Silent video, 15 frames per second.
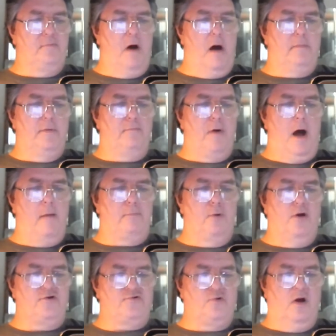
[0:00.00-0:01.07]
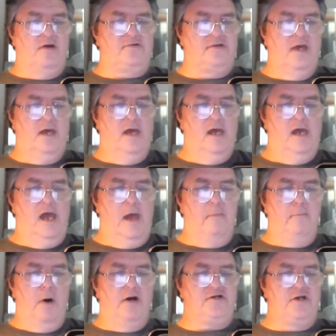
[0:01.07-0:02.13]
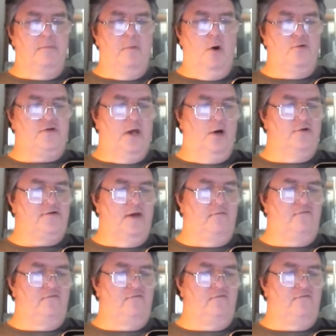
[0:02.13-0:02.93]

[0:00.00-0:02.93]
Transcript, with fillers: mom and pop restaurants, and budget motels a